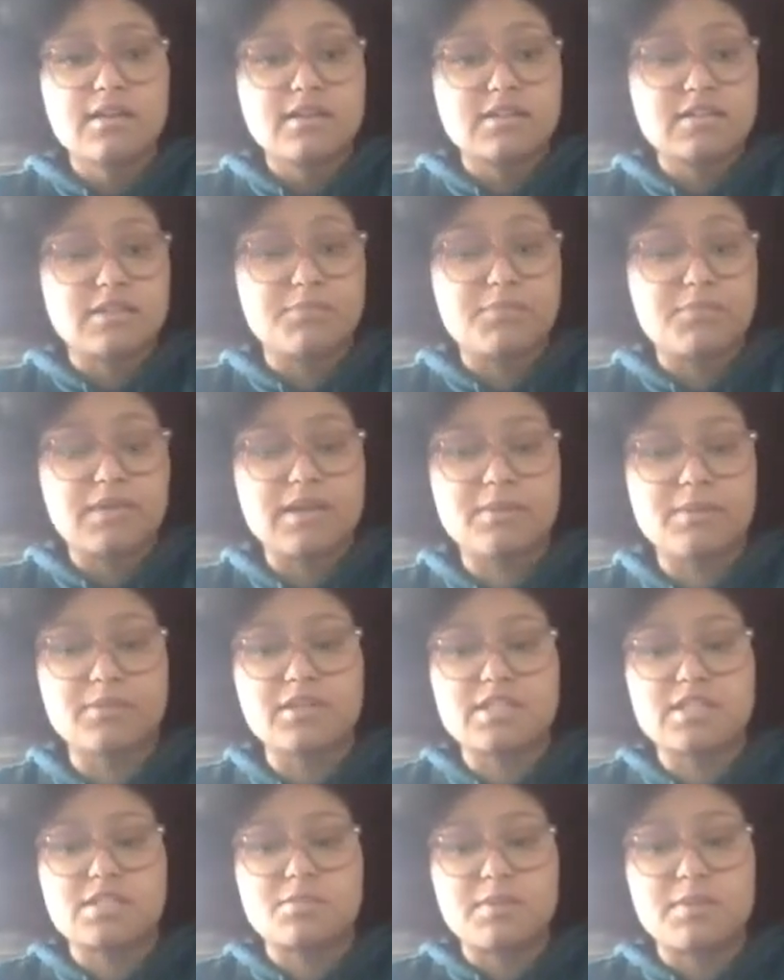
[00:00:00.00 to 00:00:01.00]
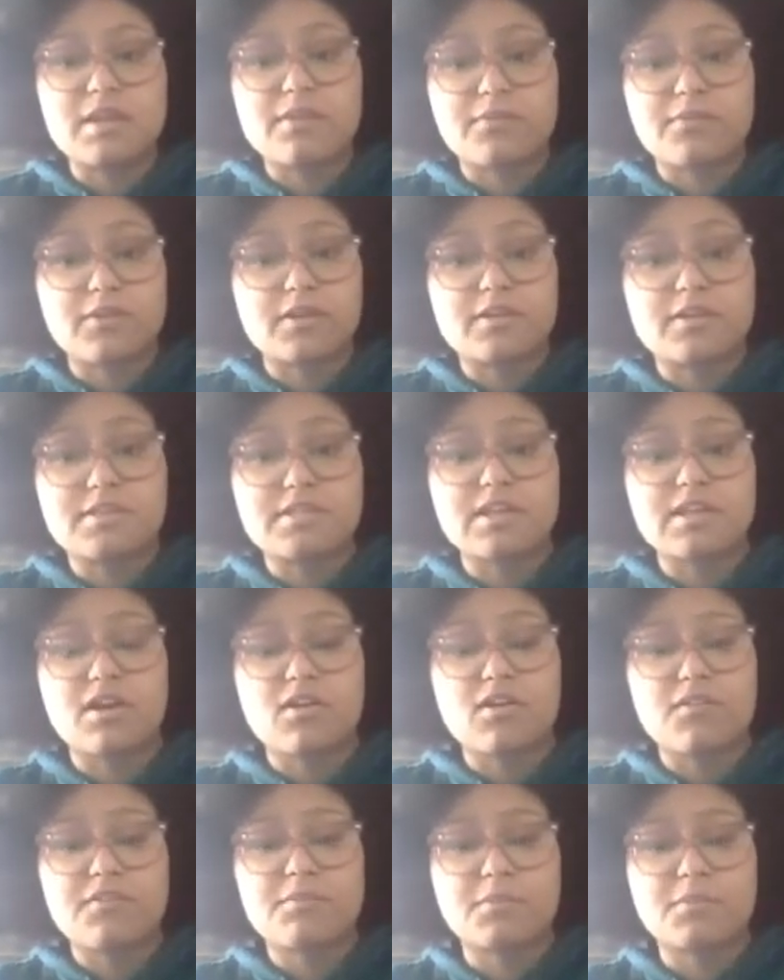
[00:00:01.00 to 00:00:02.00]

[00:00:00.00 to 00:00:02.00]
to be able to speak for herself.